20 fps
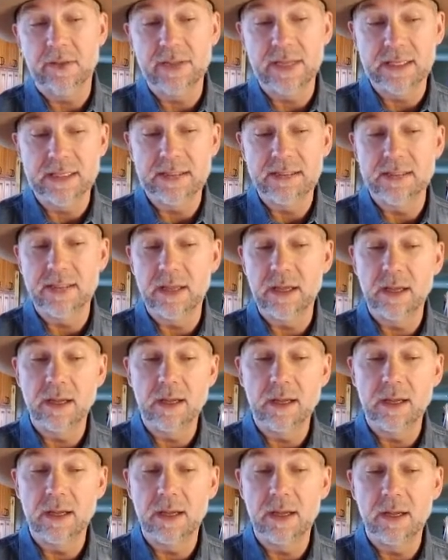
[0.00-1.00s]
That's
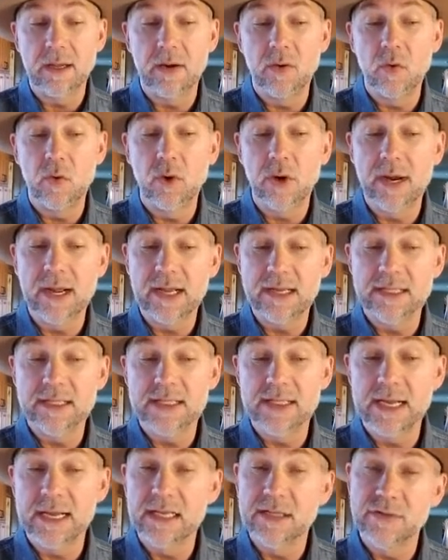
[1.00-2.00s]
the ORAC
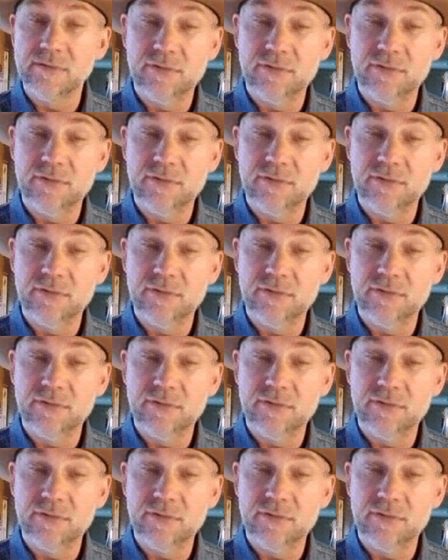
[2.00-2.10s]
stands